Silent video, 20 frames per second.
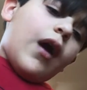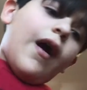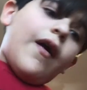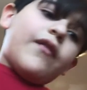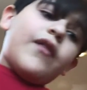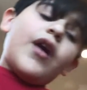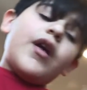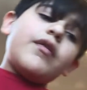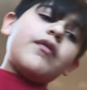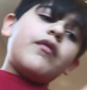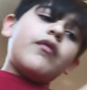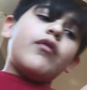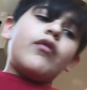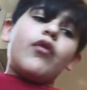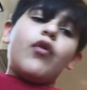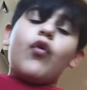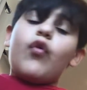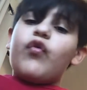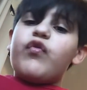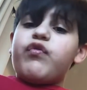And then
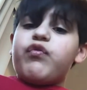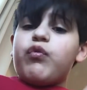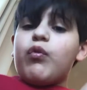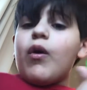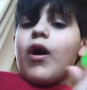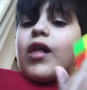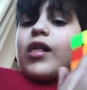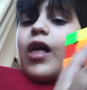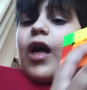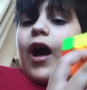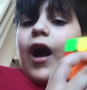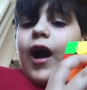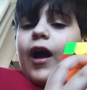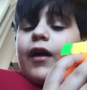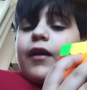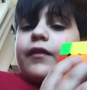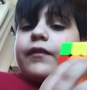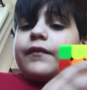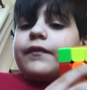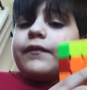voila!
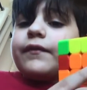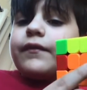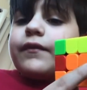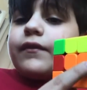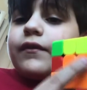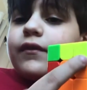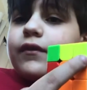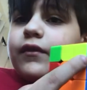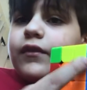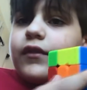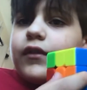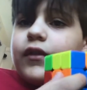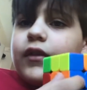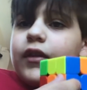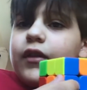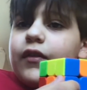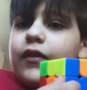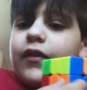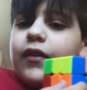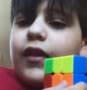
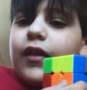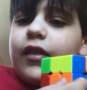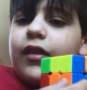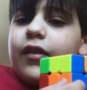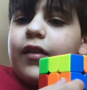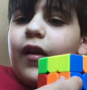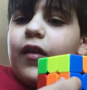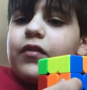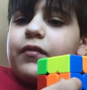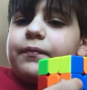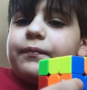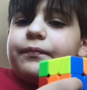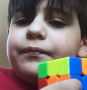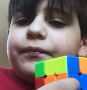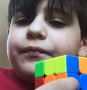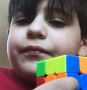This is done.